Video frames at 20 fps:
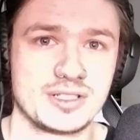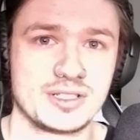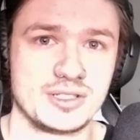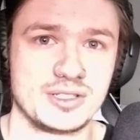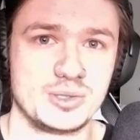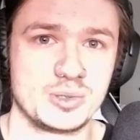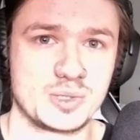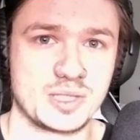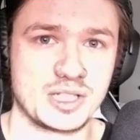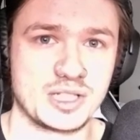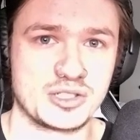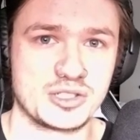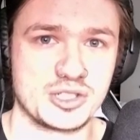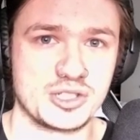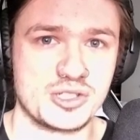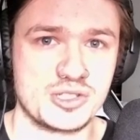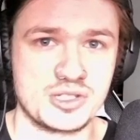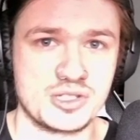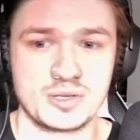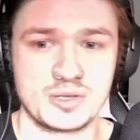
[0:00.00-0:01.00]
you can
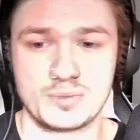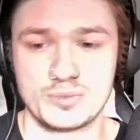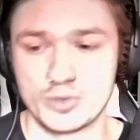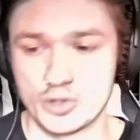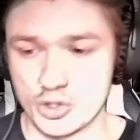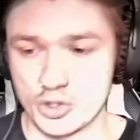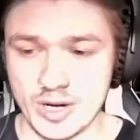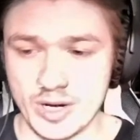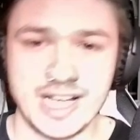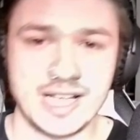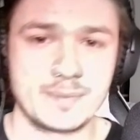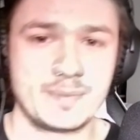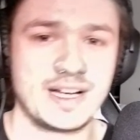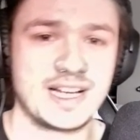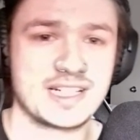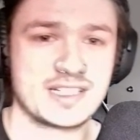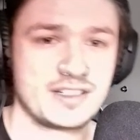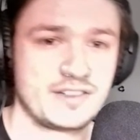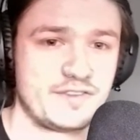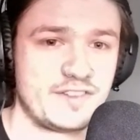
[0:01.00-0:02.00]
just drag
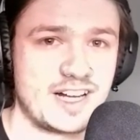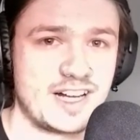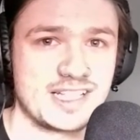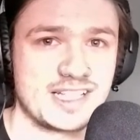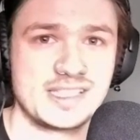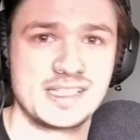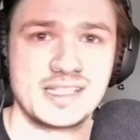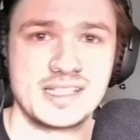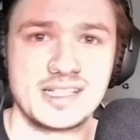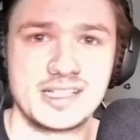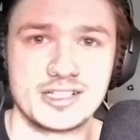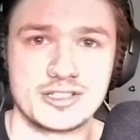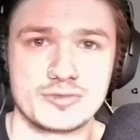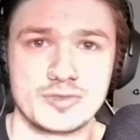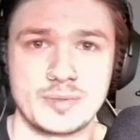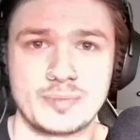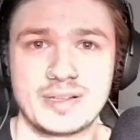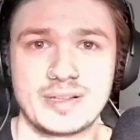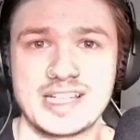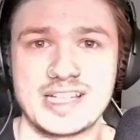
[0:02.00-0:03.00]
back the file in here,
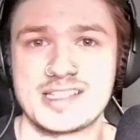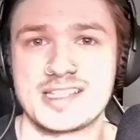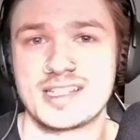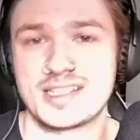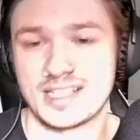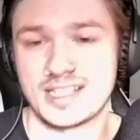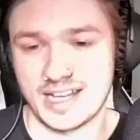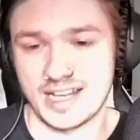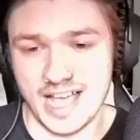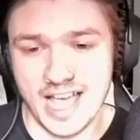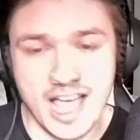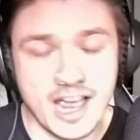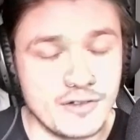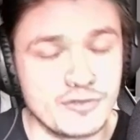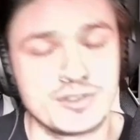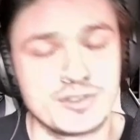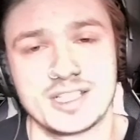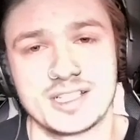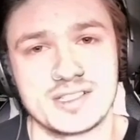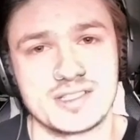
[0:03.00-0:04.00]
replace it, and
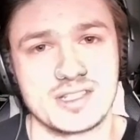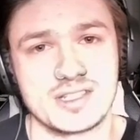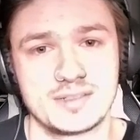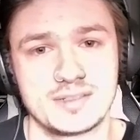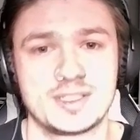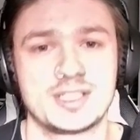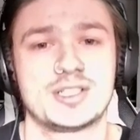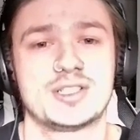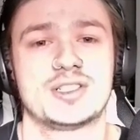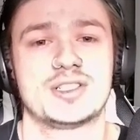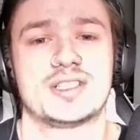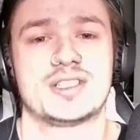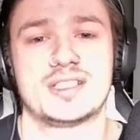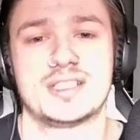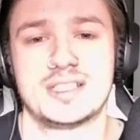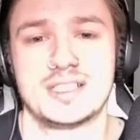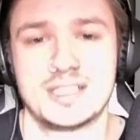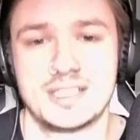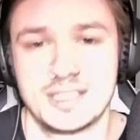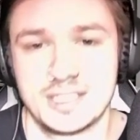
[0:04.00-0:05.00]
everything's gonna be good.
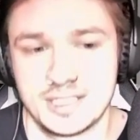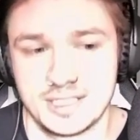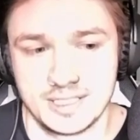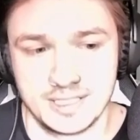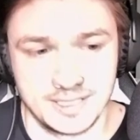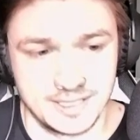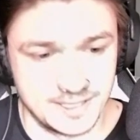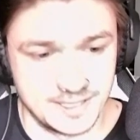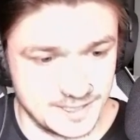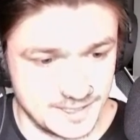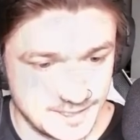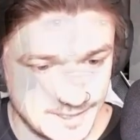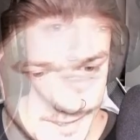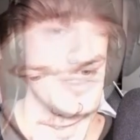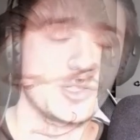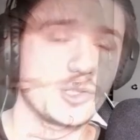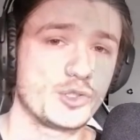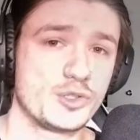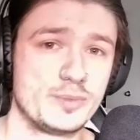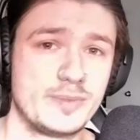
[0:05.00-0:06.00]

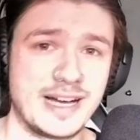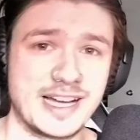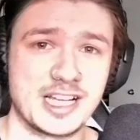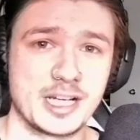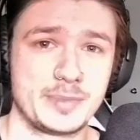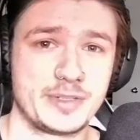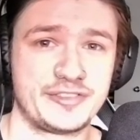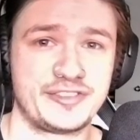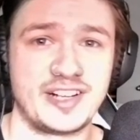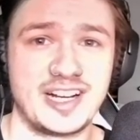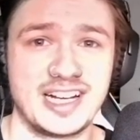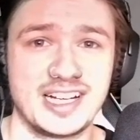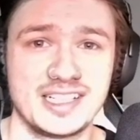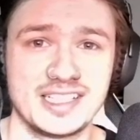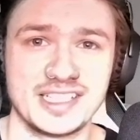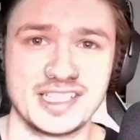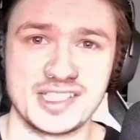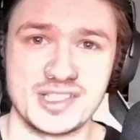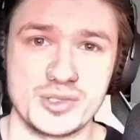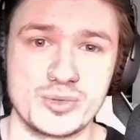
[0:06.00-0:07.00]
So to back up a file,
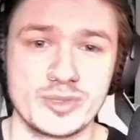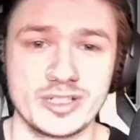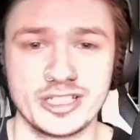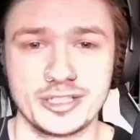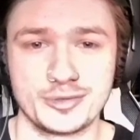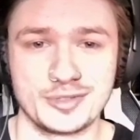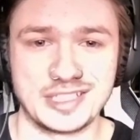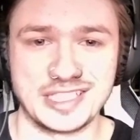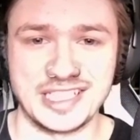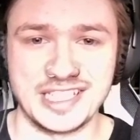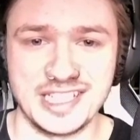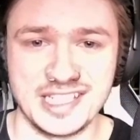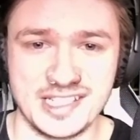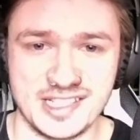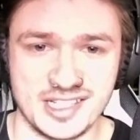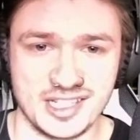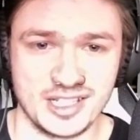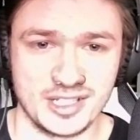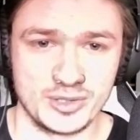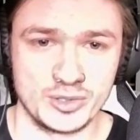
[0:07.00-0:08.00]
it's really
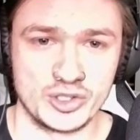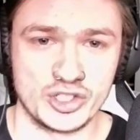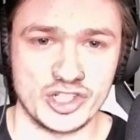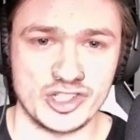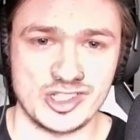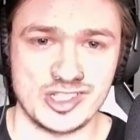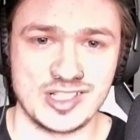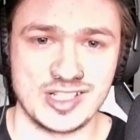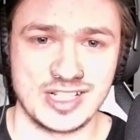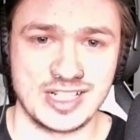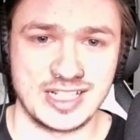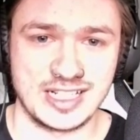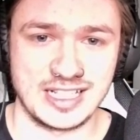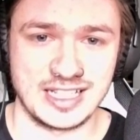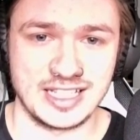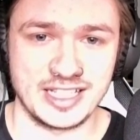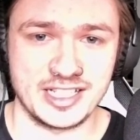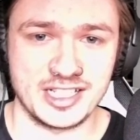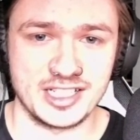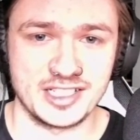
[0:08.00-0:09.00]
easy. You just
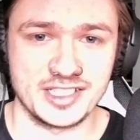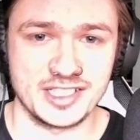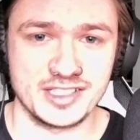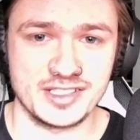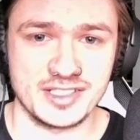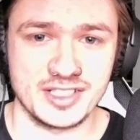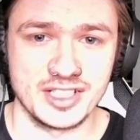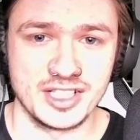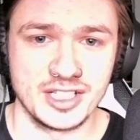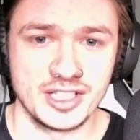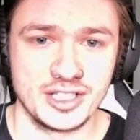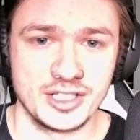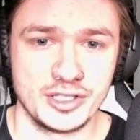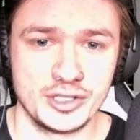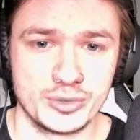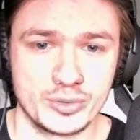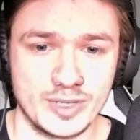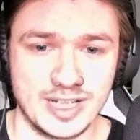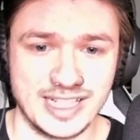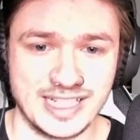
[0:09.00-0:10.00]
click on it,
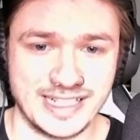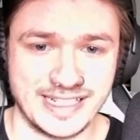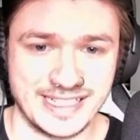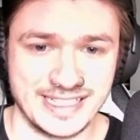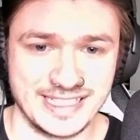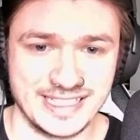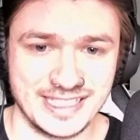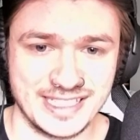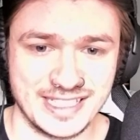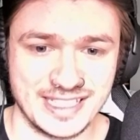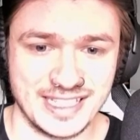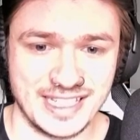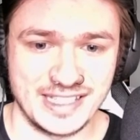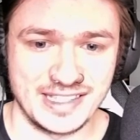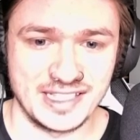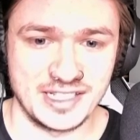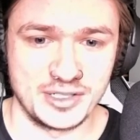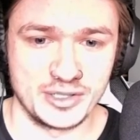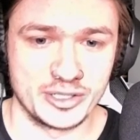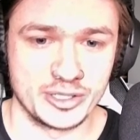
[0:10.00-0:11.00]
you right click, and
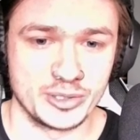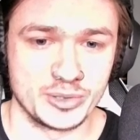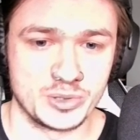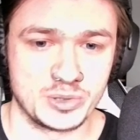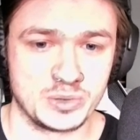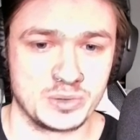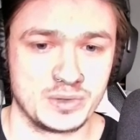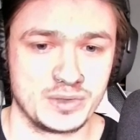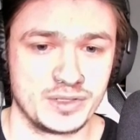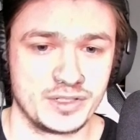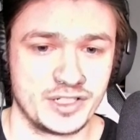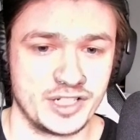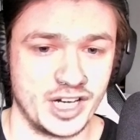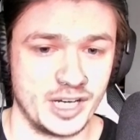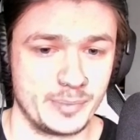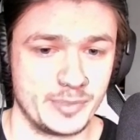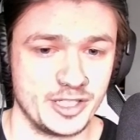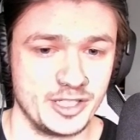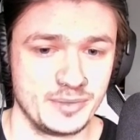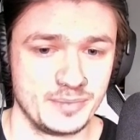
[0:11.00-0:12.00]
then you go to copy.